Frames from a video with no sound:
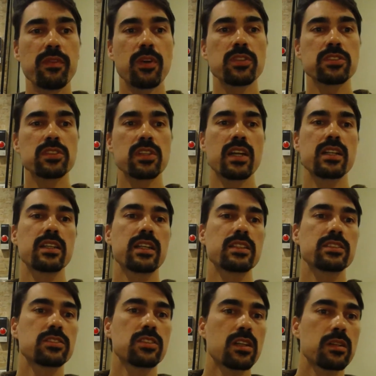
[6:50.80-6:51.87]
also got a
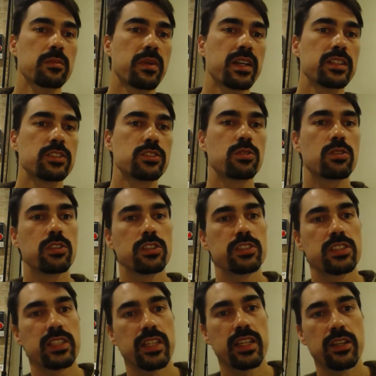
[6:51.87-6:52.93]
nice talk by
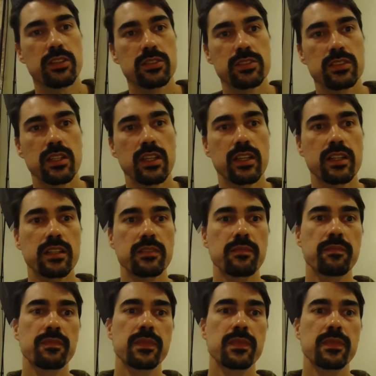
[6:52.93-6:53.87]
George Kirstein.